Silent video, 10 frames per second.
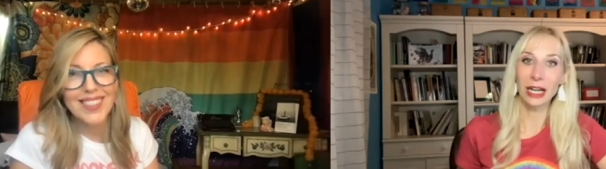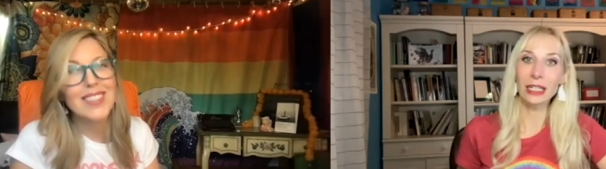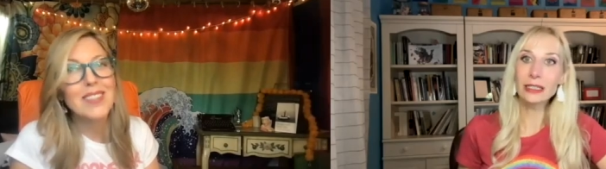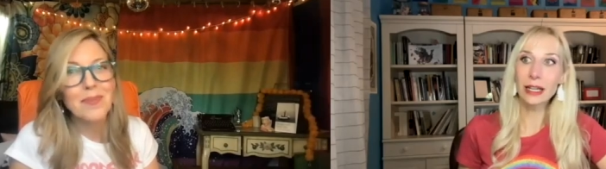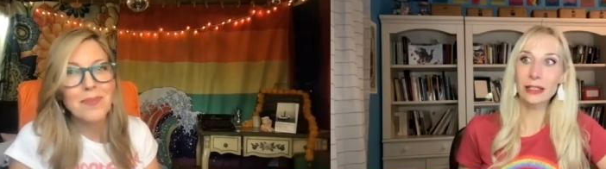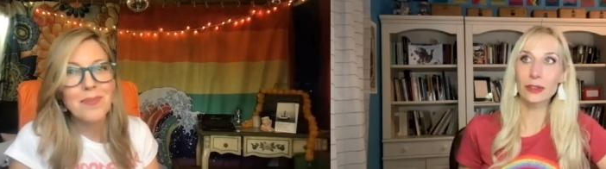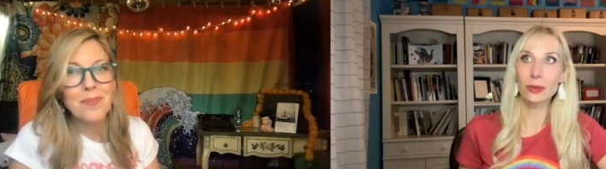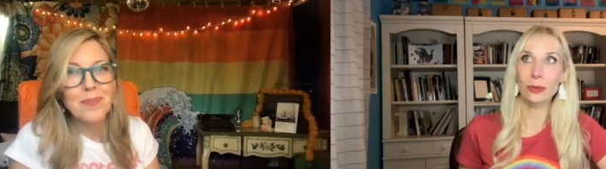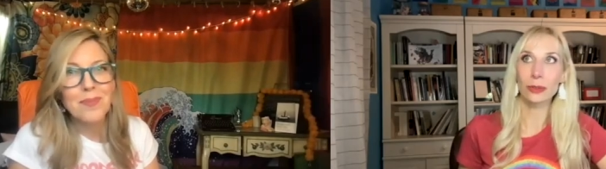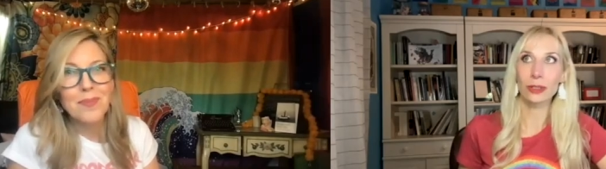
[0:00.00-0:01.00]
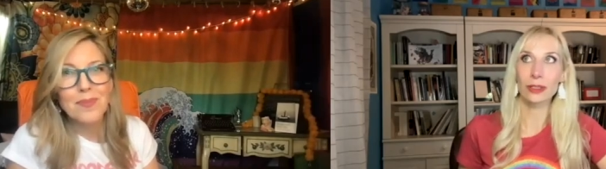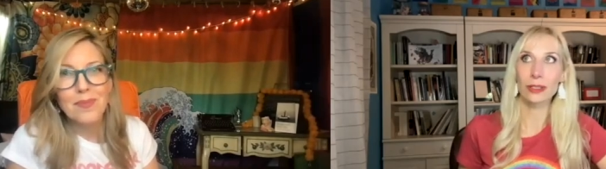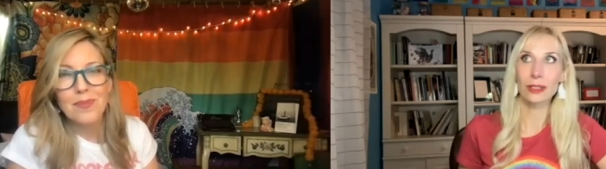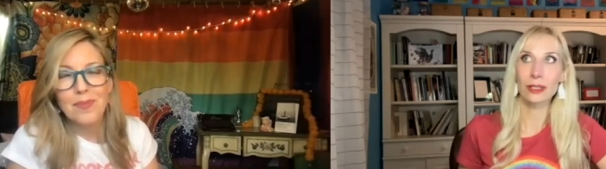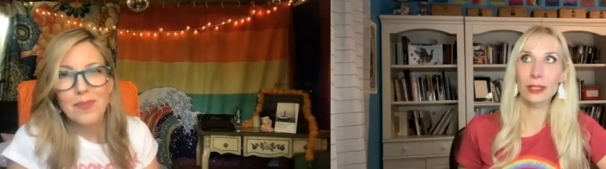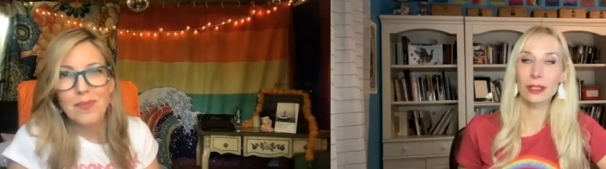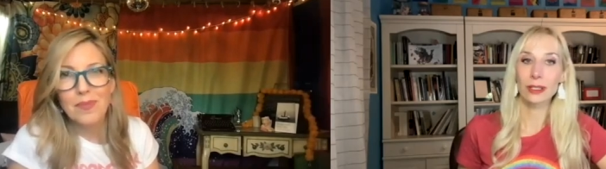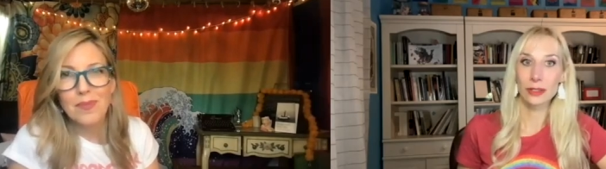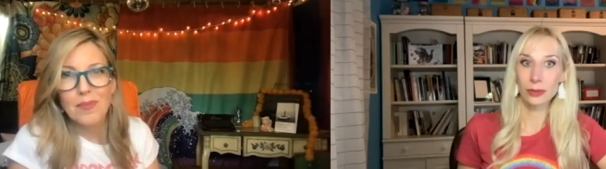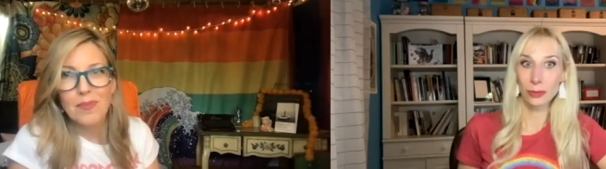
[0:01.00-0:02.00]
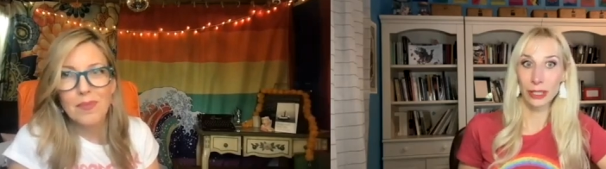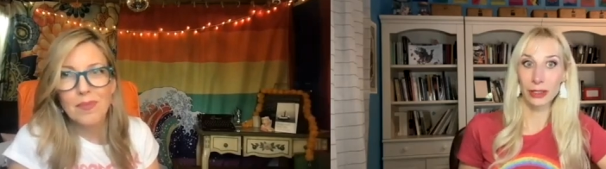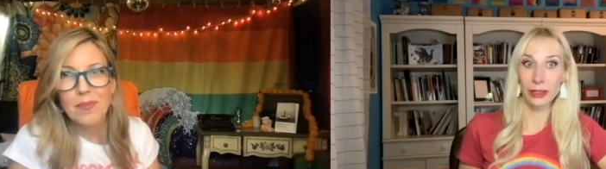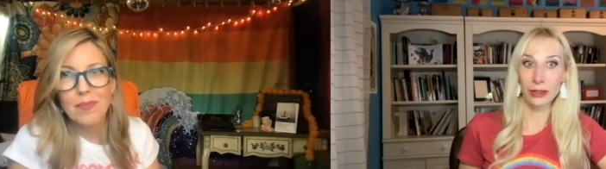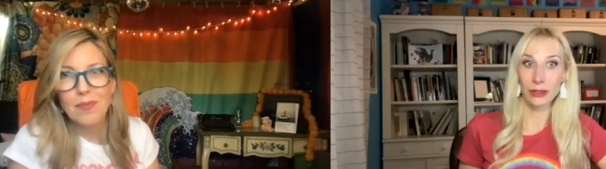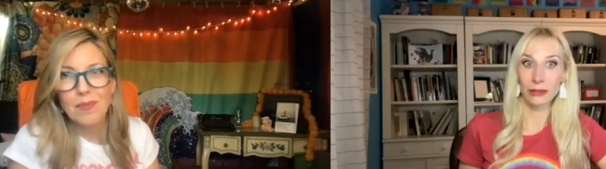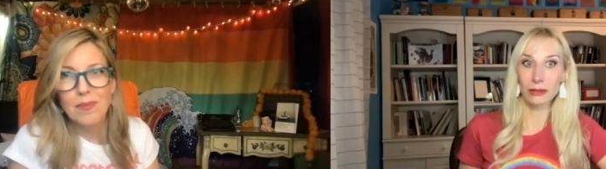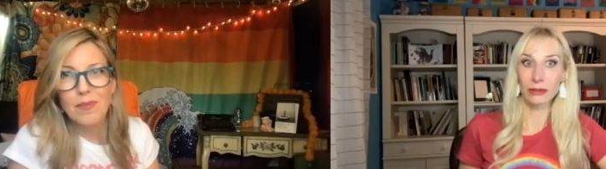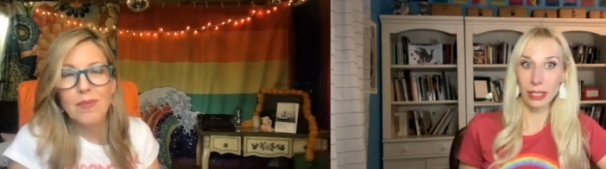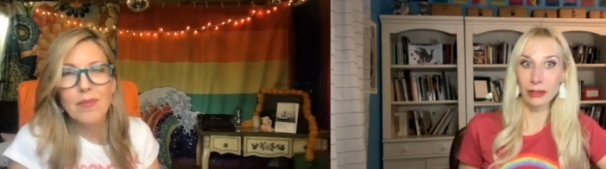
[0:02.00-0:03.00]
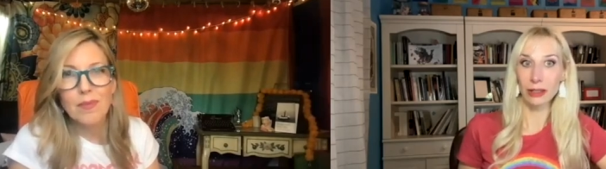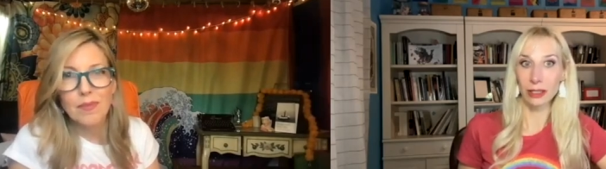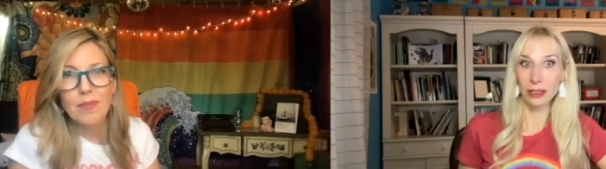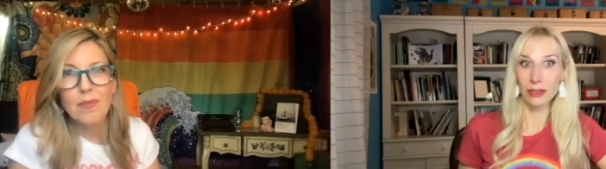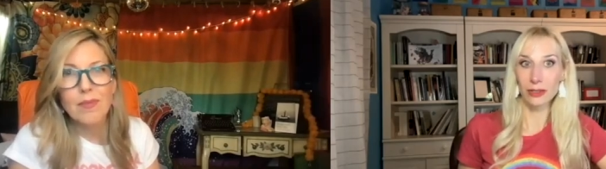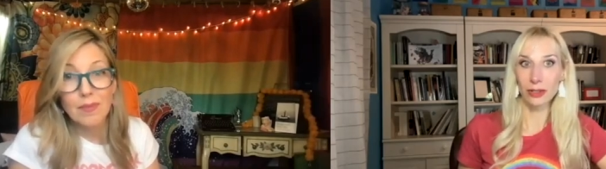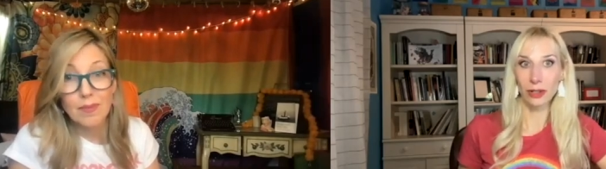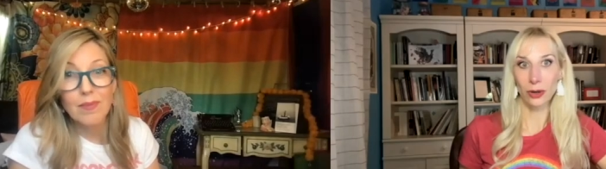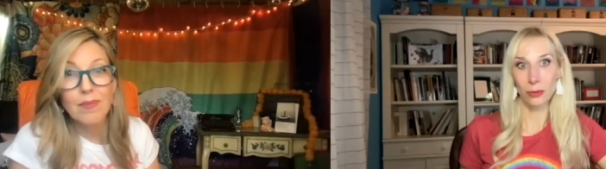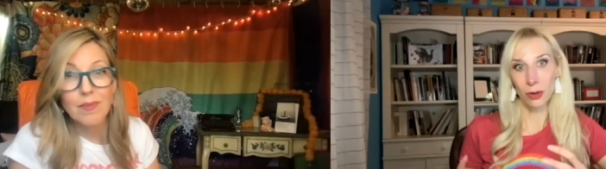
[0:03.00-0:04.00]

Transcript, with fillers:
Speaker 1: And I tend towards surreal lyrics, you know,